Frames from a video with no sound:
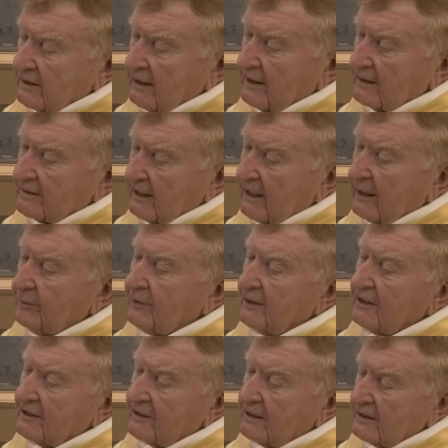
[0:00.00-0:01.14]
and slept in
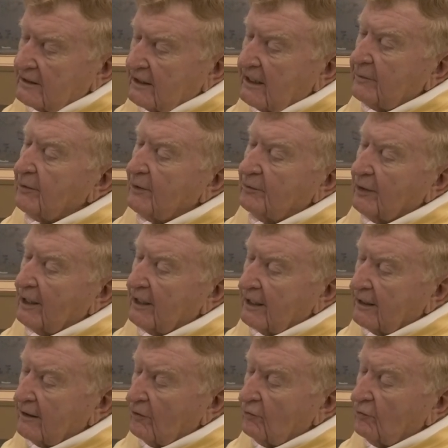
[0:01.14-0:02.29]
a sleeping
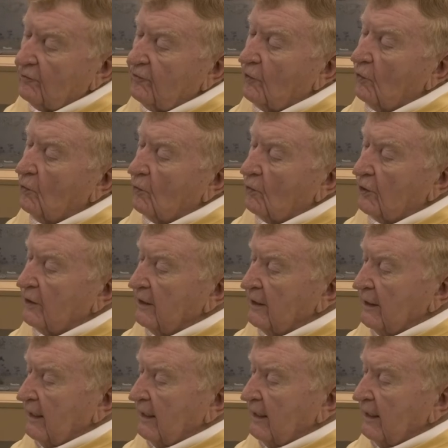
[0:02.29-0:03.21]
bag on the floor,